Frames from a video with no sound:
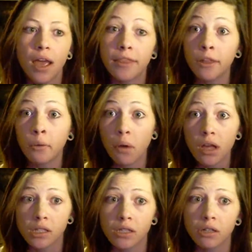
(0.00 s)
And
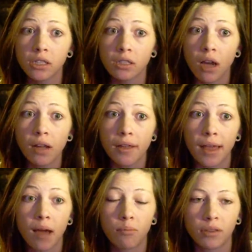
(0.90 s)
there's a ton of
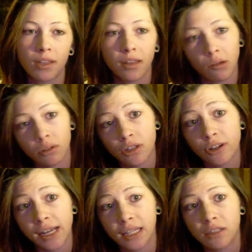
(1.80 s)
that, but then they would
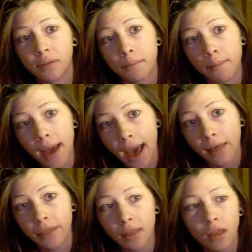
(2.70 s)
turn it into math.